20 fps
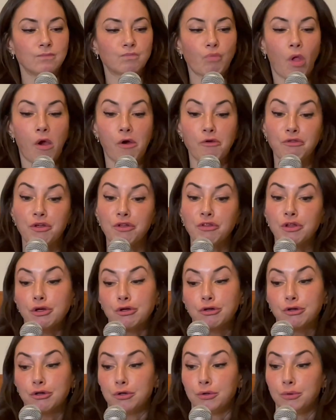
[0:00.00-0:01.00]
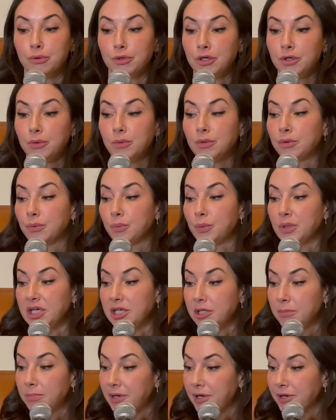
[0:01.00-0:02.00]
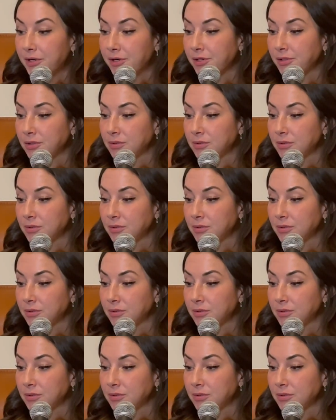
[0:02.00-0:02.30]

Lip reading: Are they like coated with weed butter?